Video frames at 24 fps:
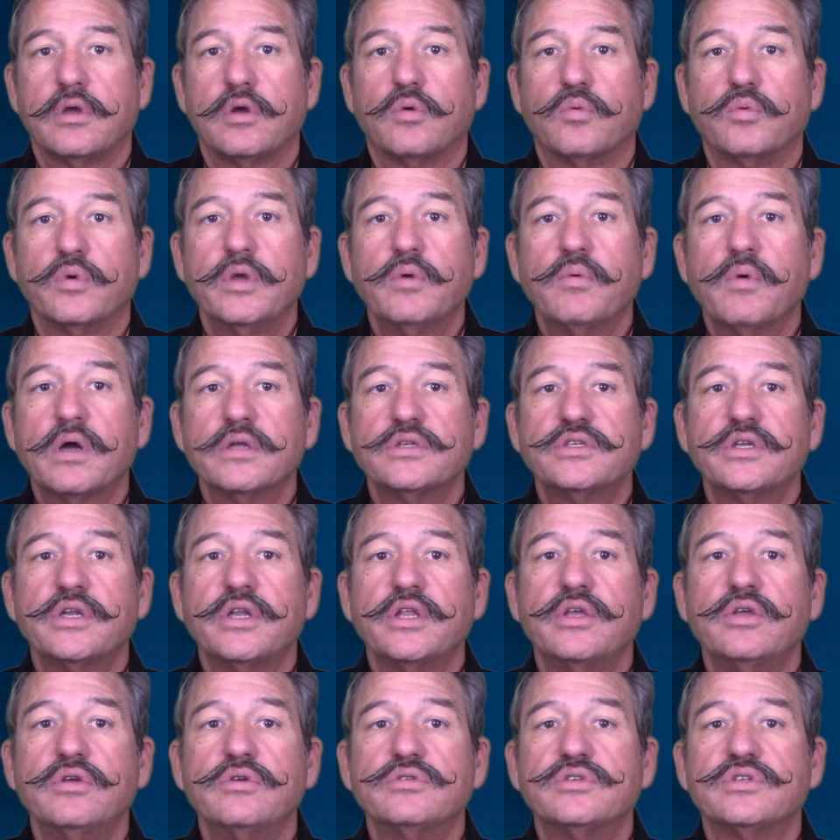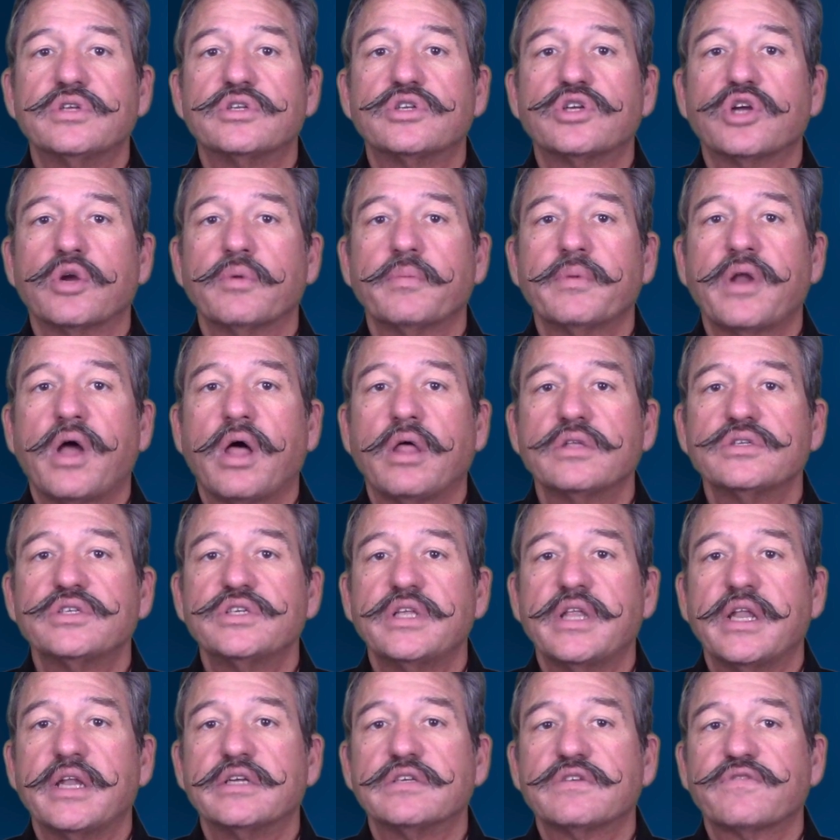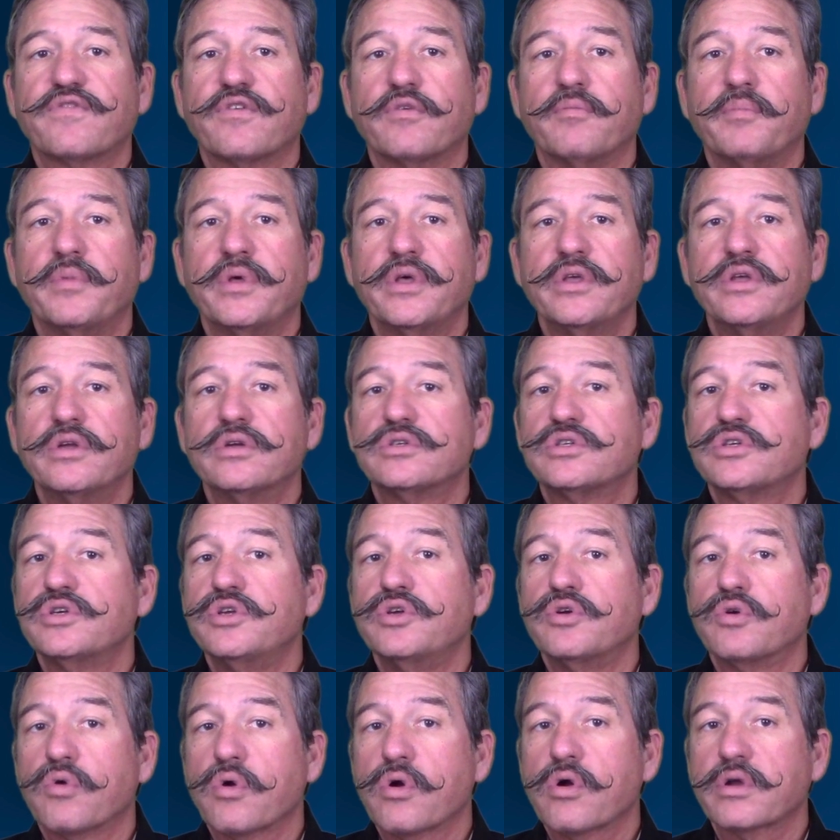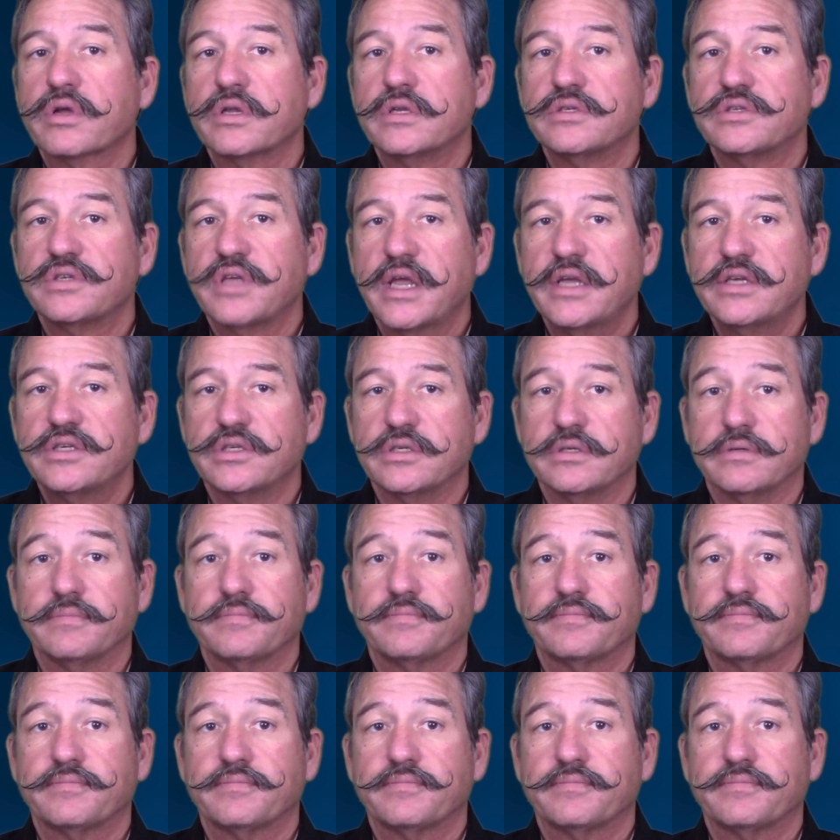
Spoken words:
We want you to use the terminology that is familiar to your organization.